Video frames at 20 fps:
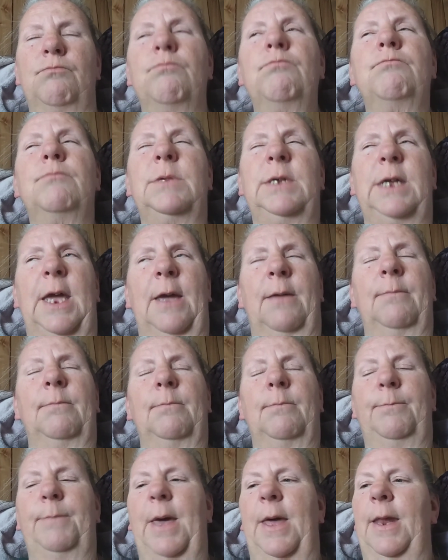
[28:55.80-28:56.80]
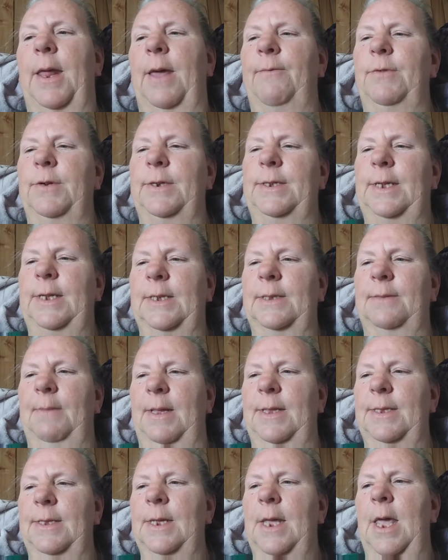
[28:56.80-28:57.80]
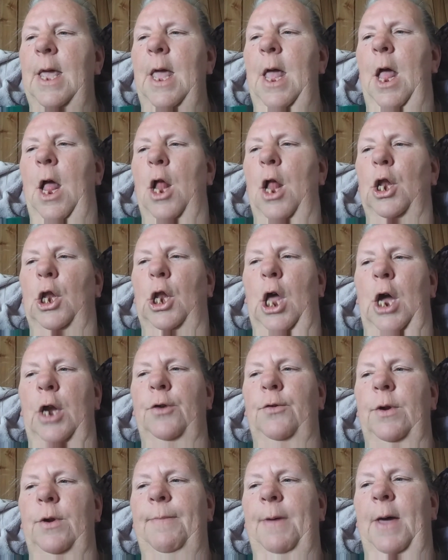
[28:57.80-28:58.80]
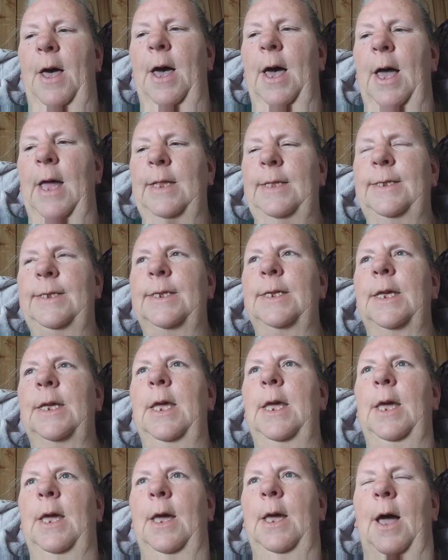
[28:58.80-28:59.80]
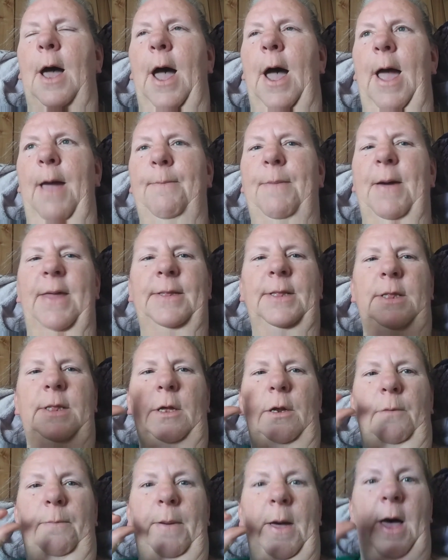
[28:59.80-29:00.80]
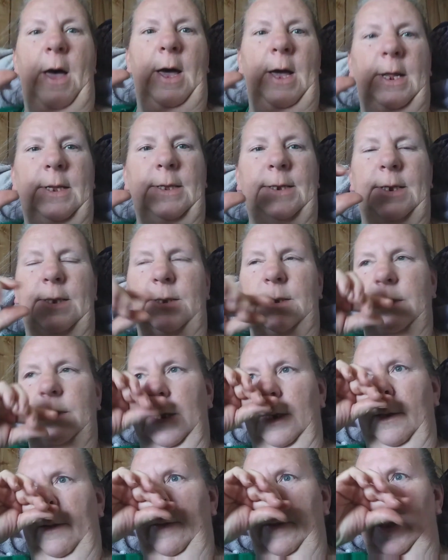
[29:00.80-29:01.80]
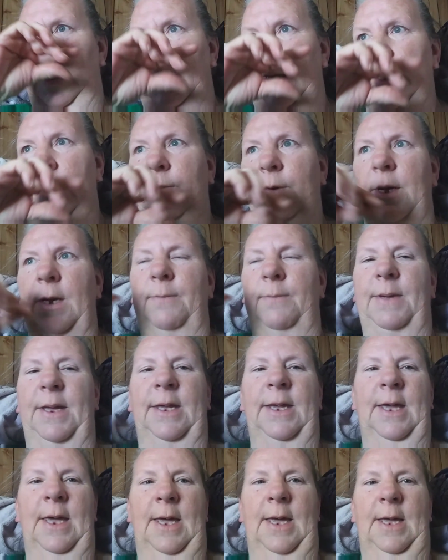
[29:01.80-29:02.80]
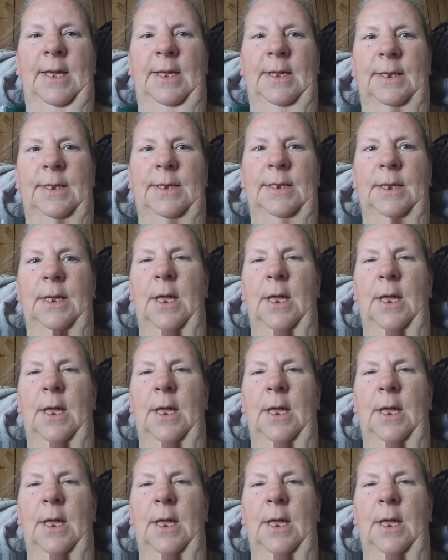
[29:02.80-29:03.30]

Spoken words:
Yeah, about every 6 months. Laundry pods. I buy the little pods instead of the liquid because